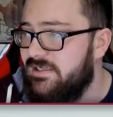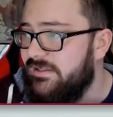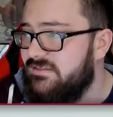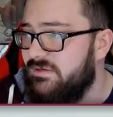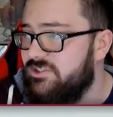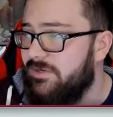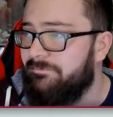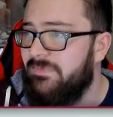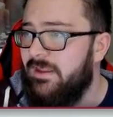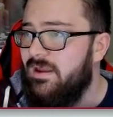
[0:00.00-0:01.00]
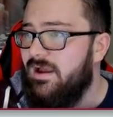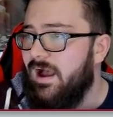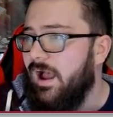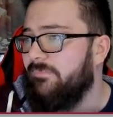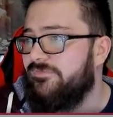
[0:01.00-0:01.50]
a clean switch in.
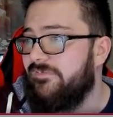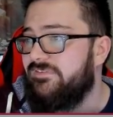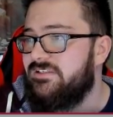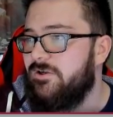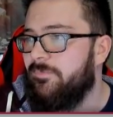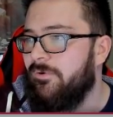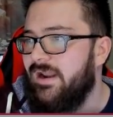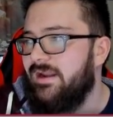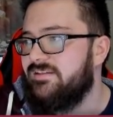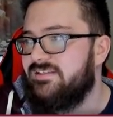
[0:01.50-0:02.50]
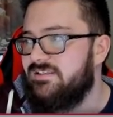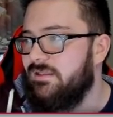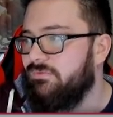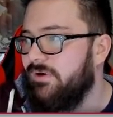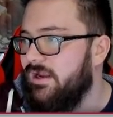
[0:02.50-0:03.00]
52.9 to
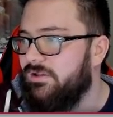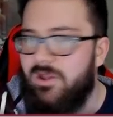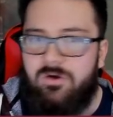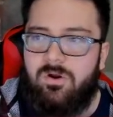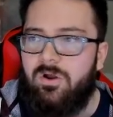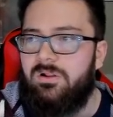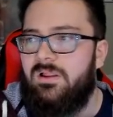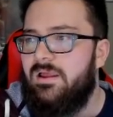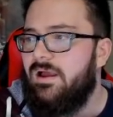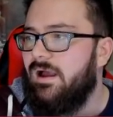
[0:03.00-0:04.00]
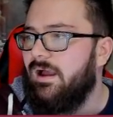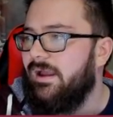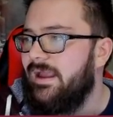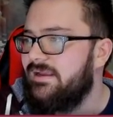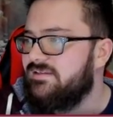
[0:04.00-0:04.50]
63 on a low roll.
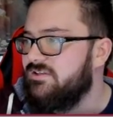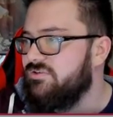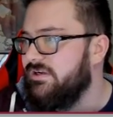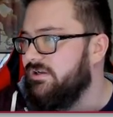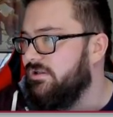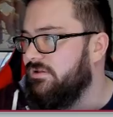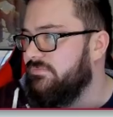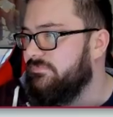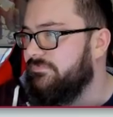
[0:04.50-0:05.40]
Excadrill,